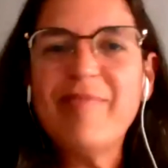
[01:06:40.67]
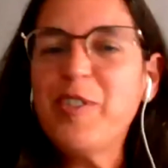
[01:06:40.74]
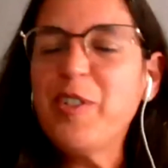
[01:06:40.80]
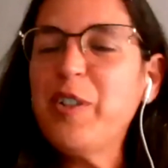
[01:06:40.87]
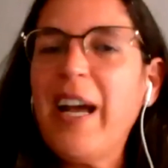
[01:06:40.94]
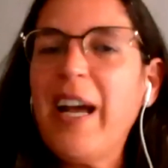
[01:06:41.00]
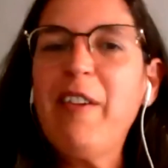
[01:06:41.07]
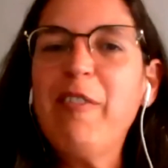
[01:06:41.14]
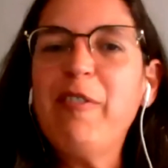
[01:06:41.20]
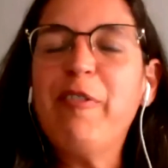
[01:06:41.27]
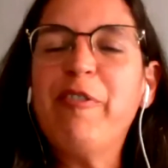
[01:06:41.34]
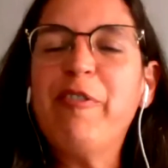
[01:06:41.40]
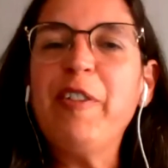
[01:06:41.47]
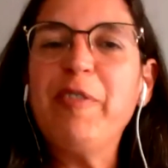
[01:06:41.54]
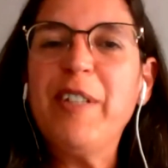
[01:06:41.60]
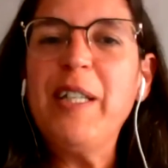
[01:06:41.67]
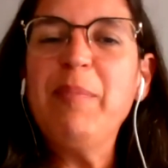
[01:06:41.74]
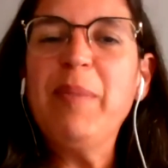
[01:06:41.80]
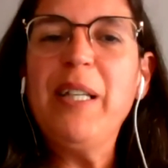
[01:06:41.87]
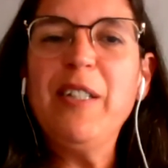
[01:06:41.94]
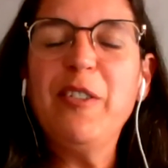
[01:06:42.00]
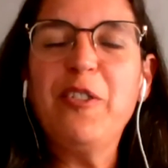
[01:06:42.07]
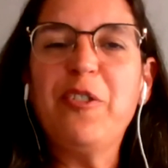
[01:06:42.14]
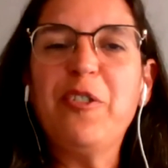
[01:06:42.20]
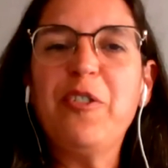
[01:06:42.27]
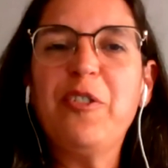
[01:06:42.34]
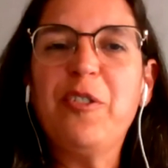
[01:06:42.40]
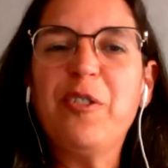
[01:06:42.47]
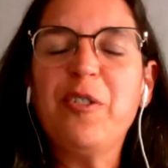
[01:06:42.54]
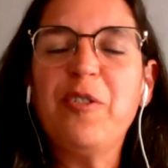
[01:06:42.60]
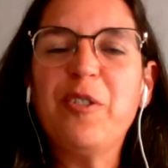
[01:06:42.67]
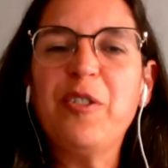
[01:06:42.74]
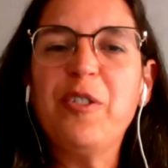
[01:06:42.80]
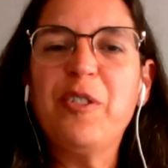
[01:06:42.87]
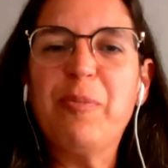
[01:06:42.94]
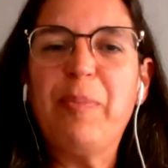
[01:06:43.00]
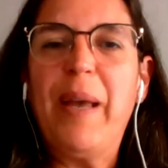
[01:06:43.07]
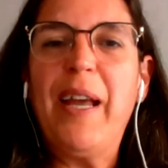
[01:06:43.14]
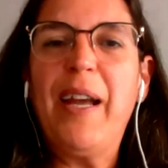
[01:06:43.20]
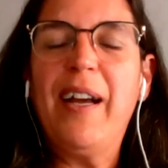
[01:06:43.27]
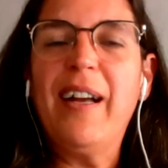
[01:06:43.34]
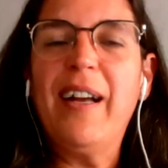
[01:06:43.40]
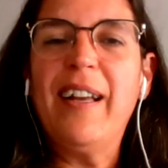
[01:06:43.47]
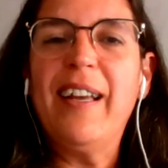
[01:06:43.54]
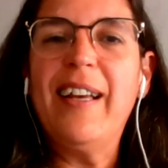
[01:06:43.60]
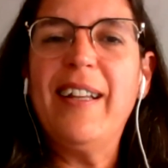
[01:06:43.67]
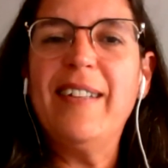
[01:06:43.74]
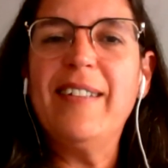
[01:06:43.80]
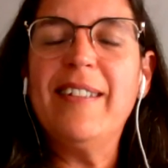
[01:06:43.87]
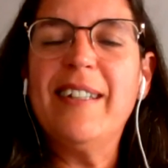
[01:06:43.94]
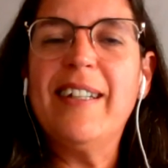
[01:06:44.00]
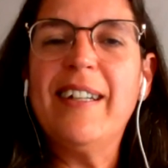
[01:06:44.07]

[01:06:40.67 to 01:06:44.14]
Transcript: do you have 15 minutes to spare, and